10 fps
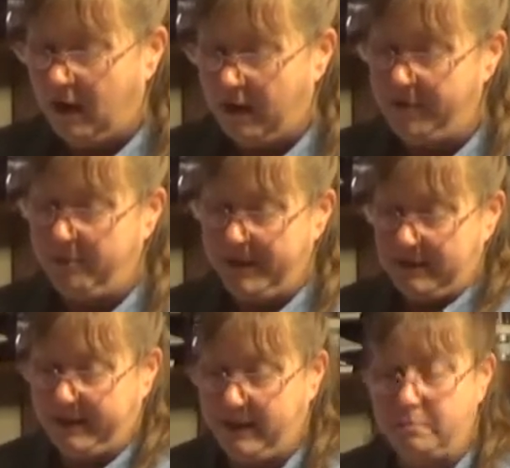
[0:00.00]
There'll be a
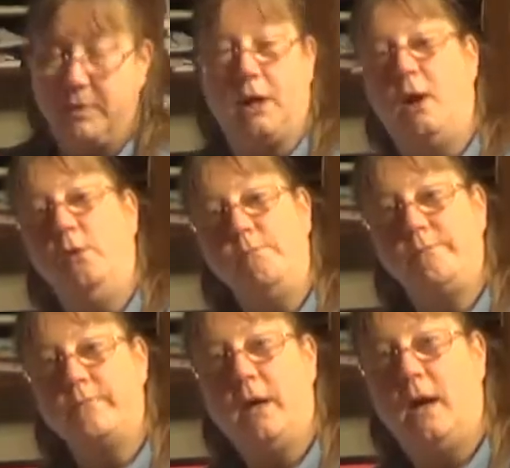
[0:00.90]
link below
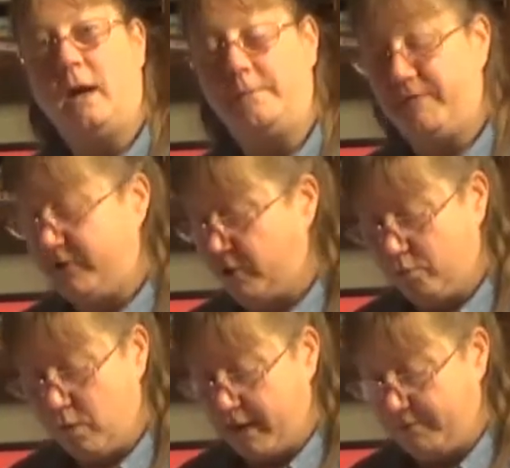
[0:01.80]
if you
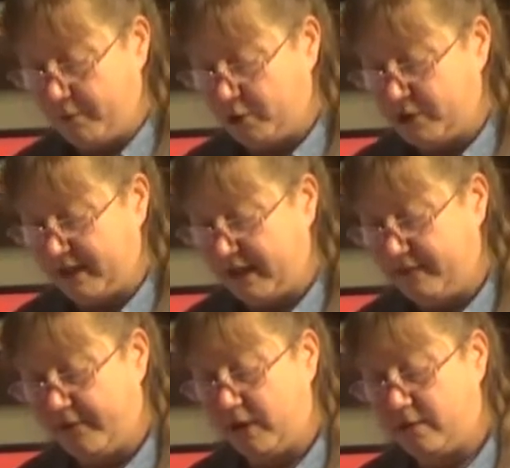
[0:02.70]
want to purchase any
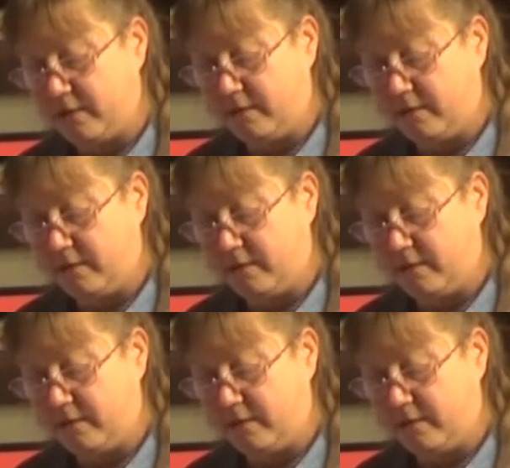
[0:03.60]
of our